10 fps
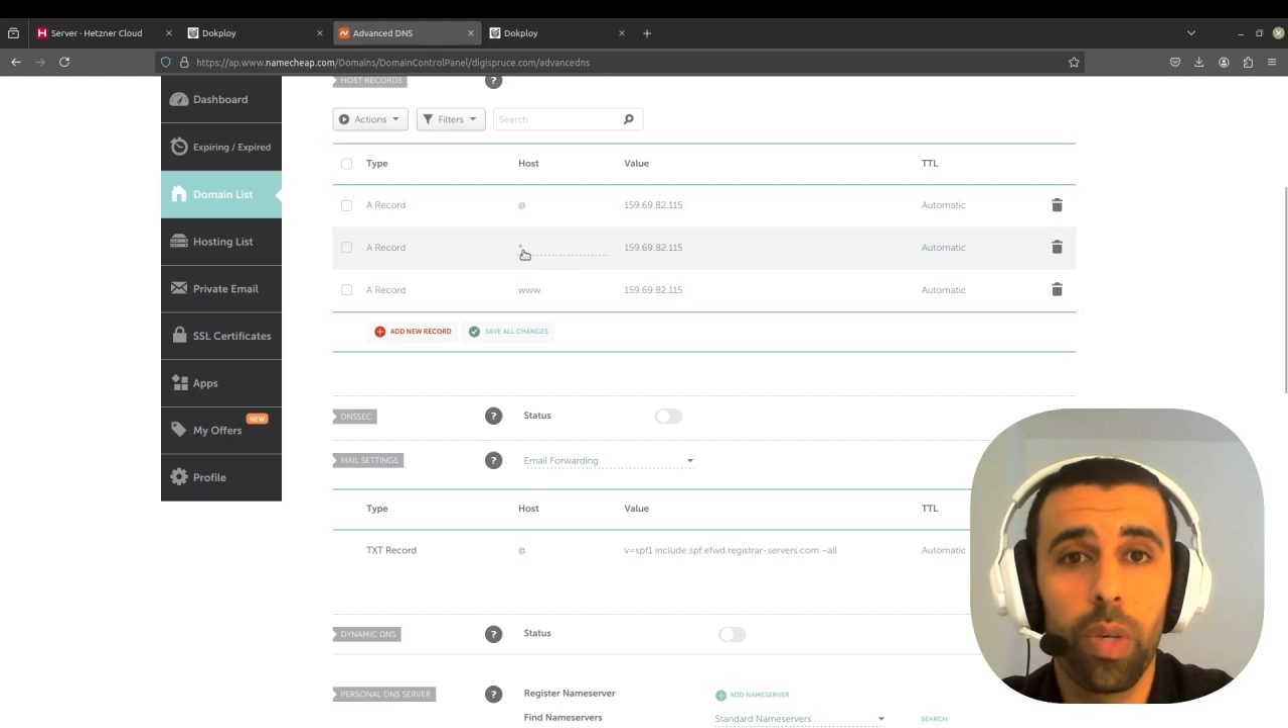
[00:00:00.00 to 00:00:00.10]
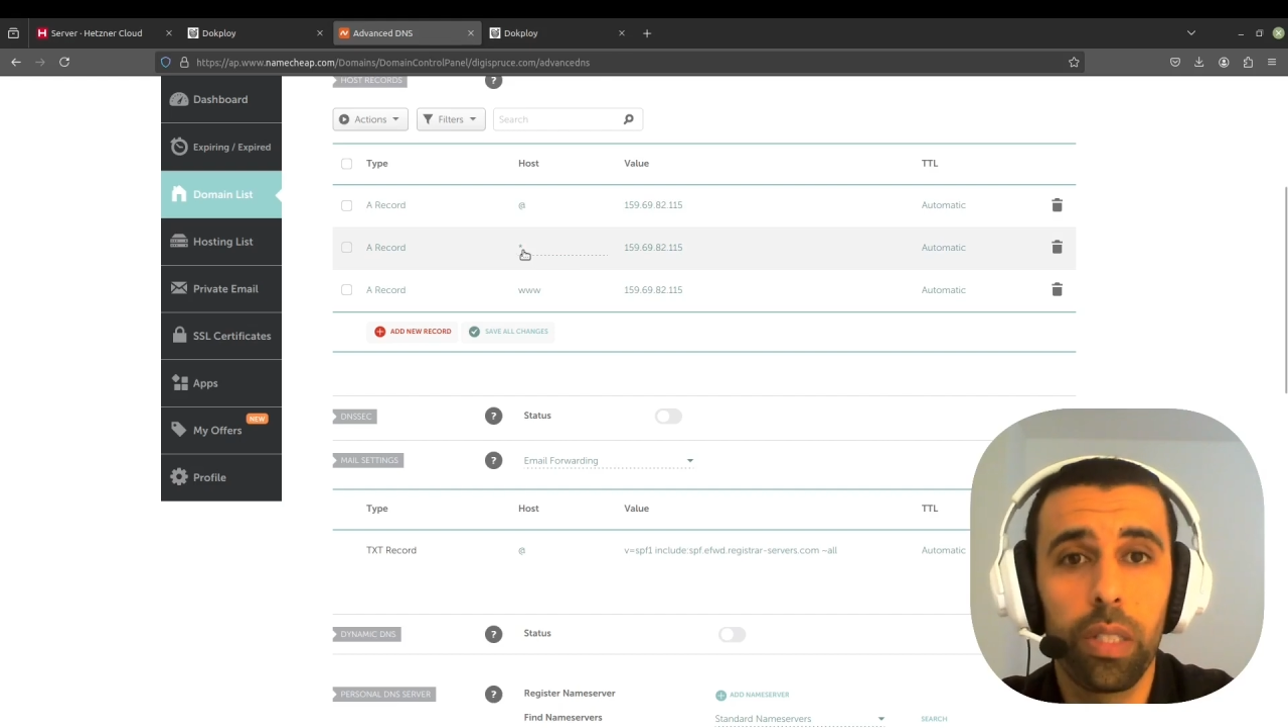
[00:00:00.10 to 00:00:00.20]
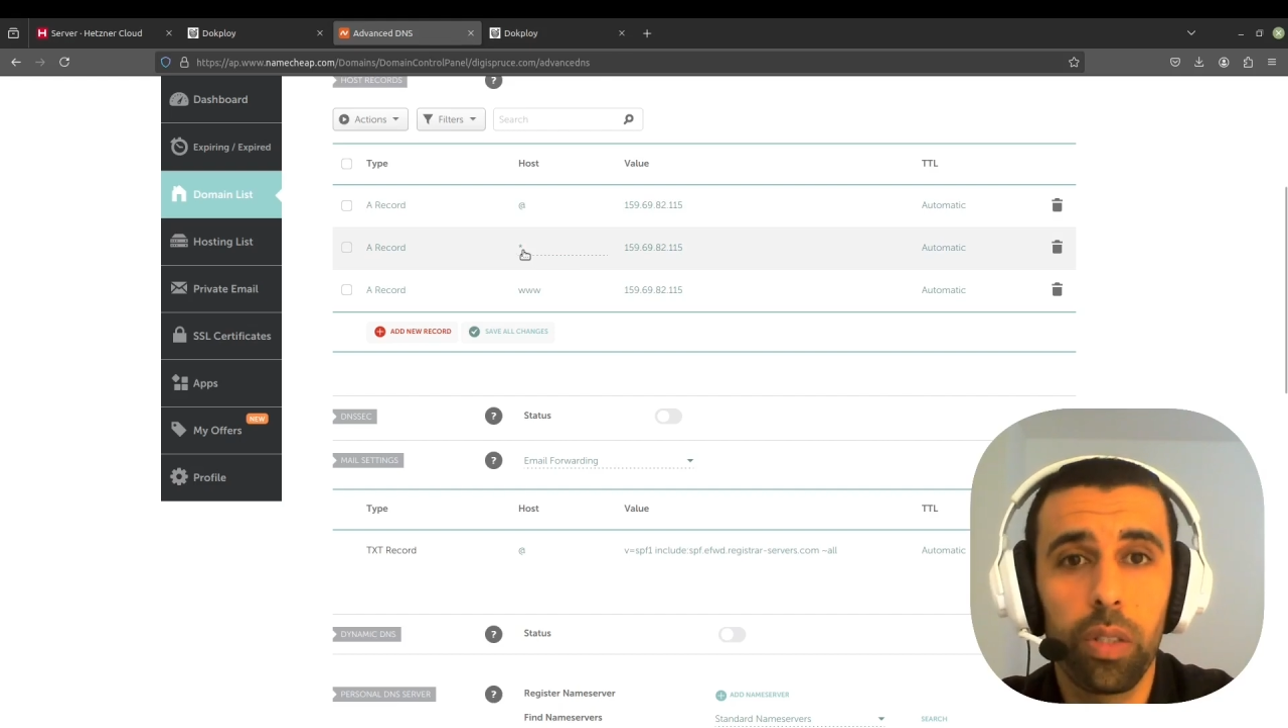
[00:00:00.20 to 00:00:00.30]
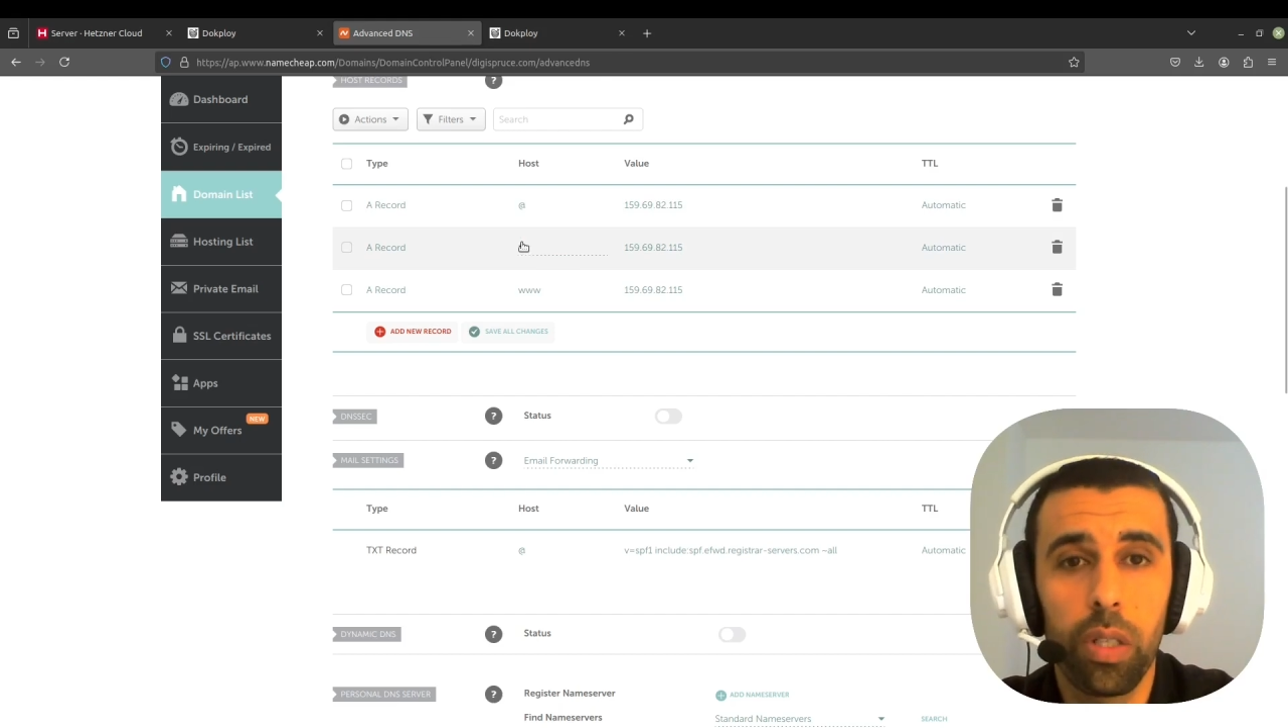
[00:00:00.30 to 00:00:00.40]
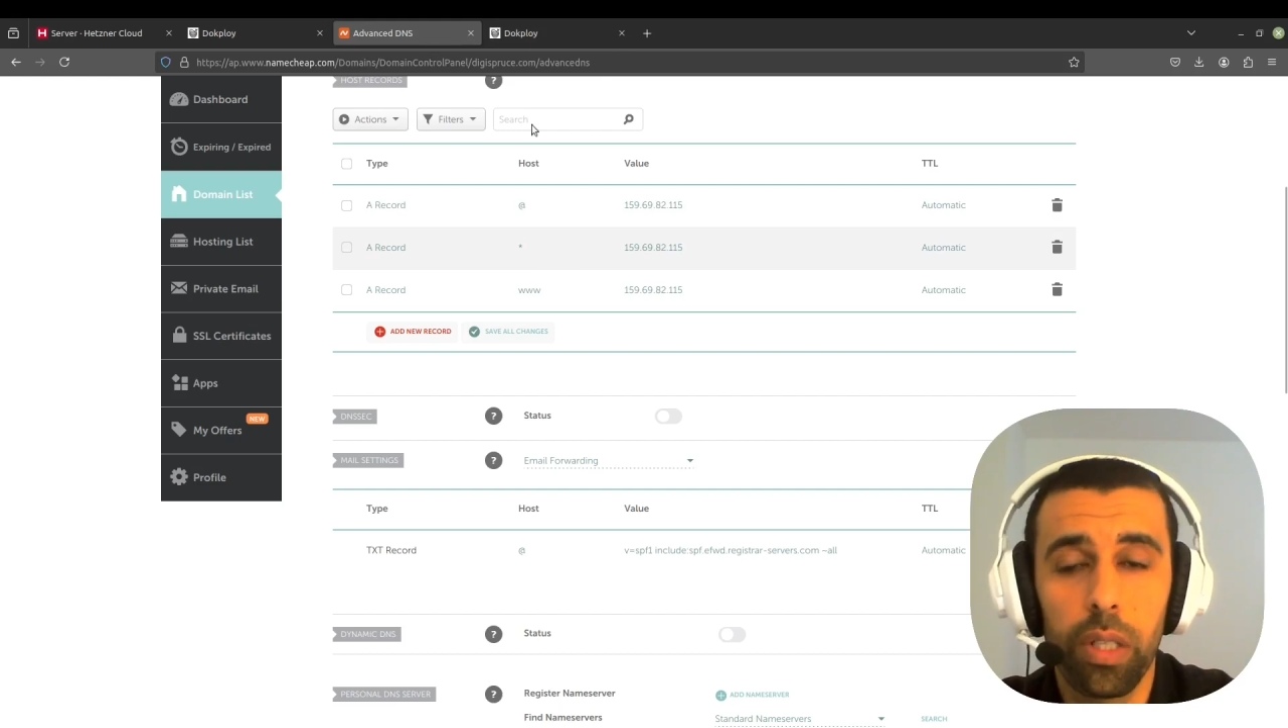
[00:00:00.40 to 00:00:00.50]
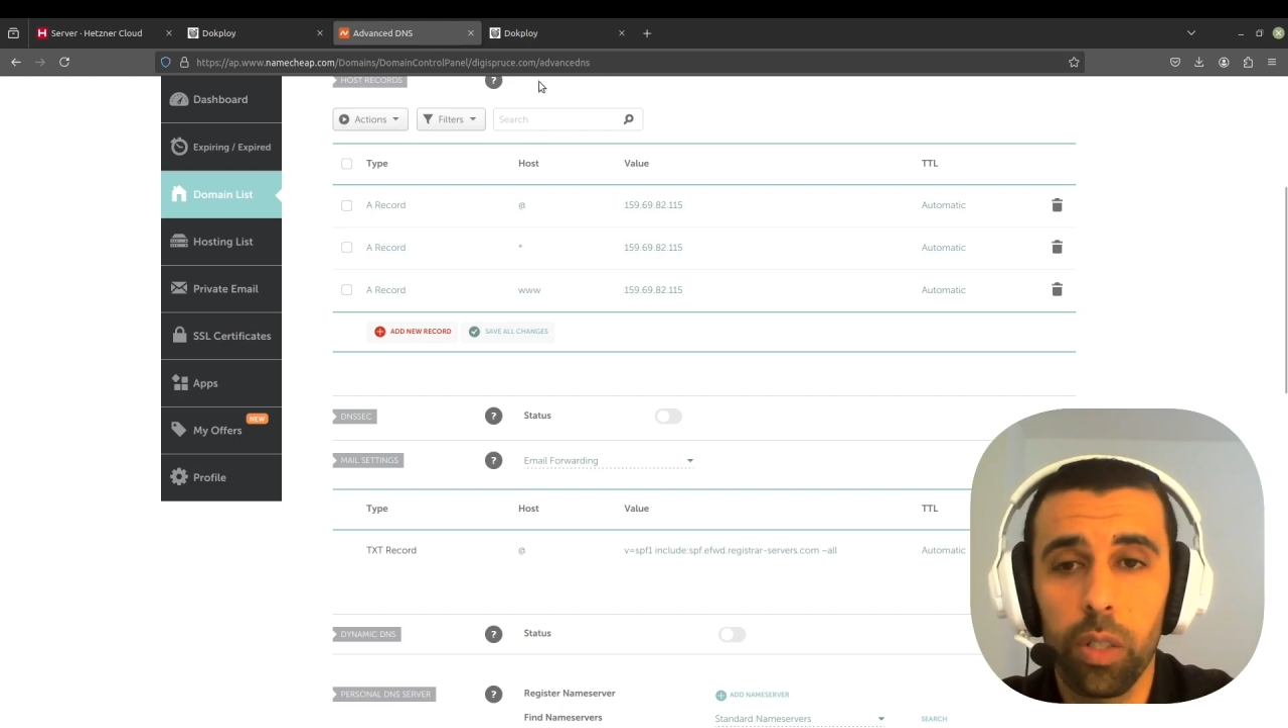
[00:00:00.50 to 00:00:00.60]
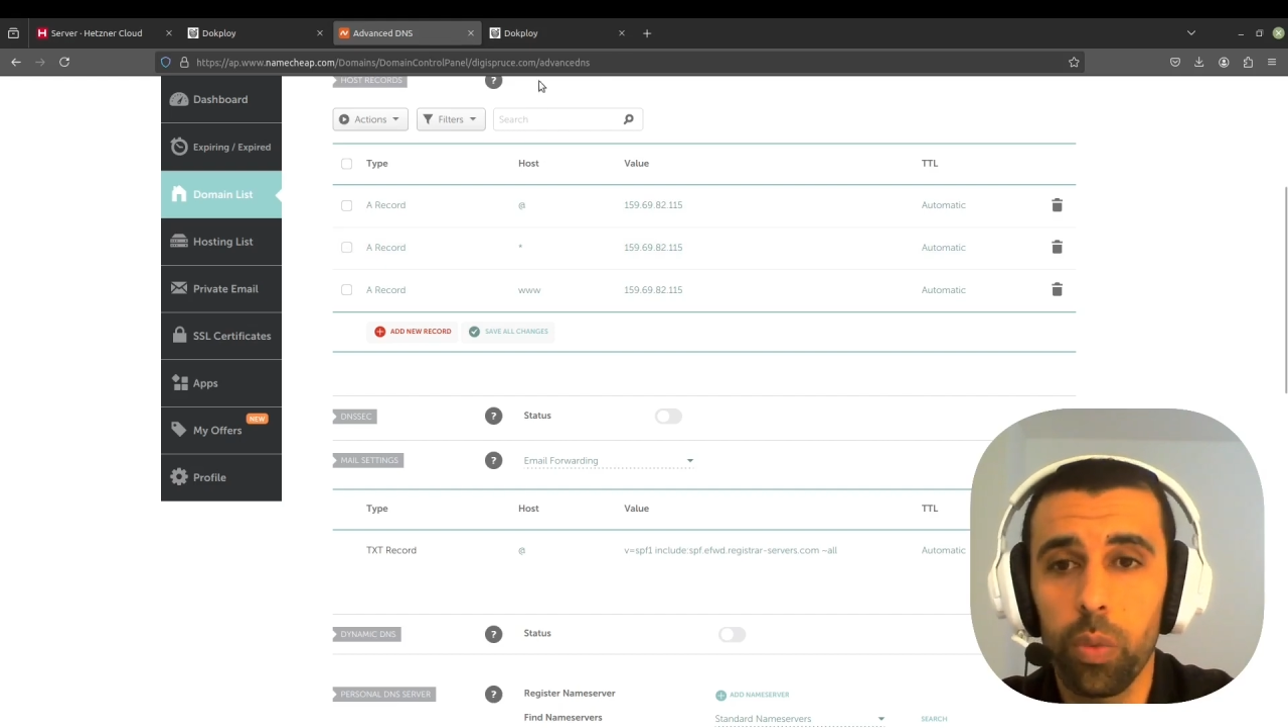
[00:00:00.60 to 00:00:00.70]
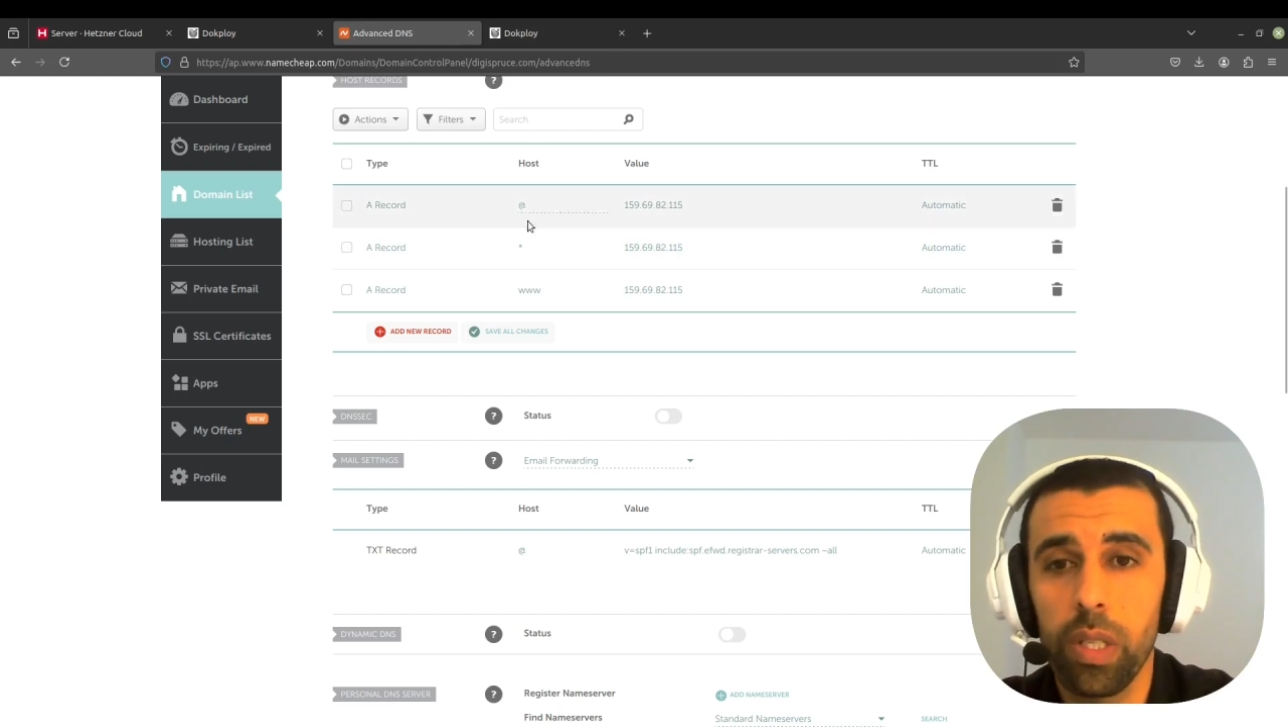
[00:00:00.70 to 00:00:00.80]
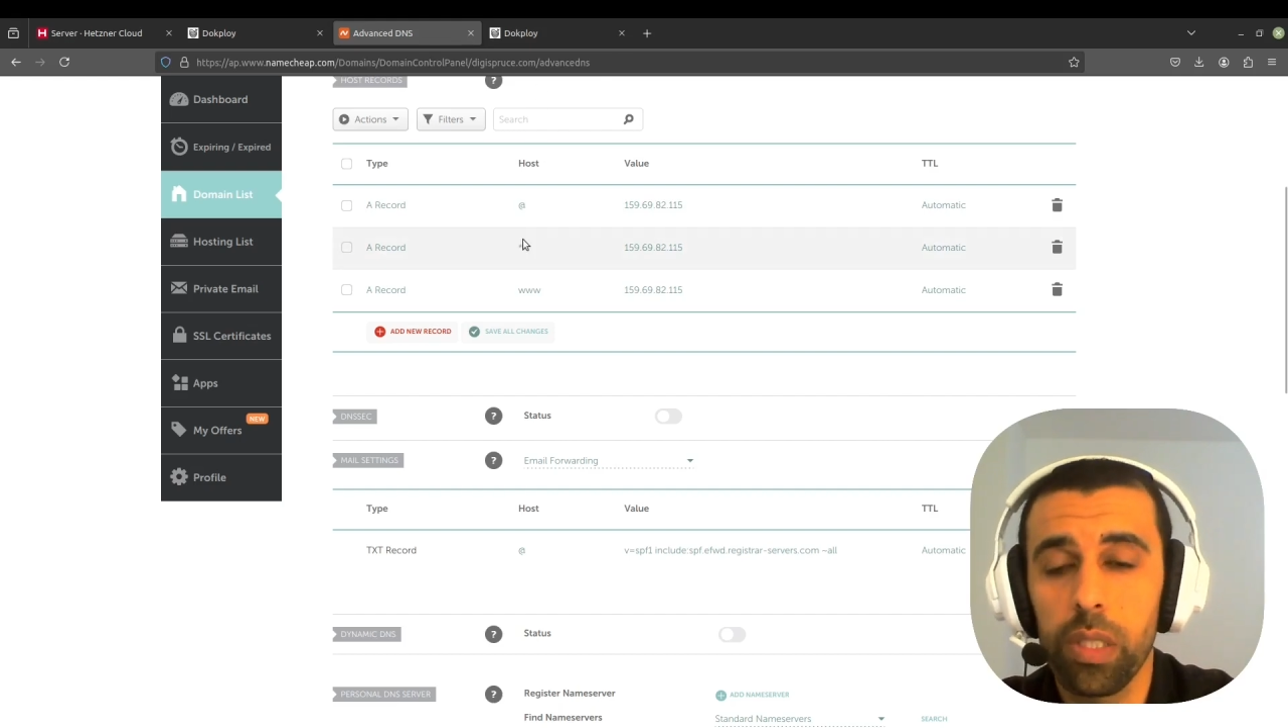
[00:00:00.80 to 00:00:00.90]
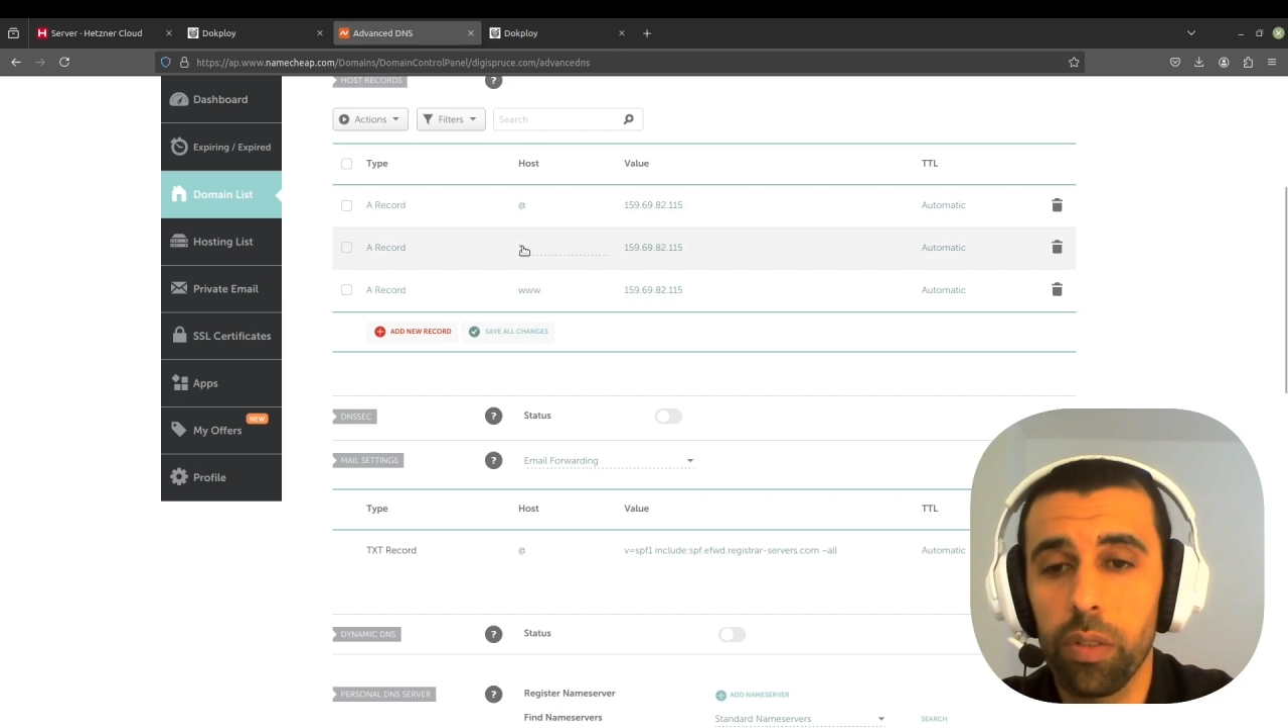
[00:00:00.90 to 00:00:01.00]
wildcard
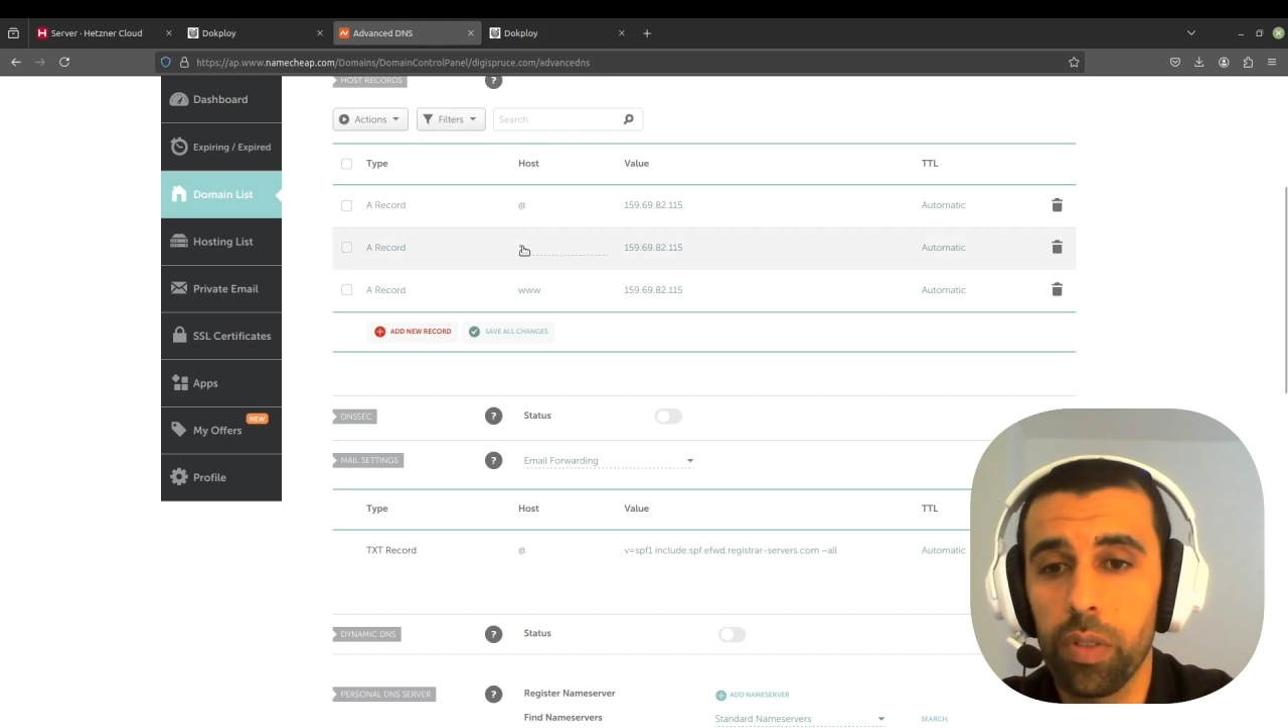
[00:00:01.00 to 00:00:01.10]
otherwise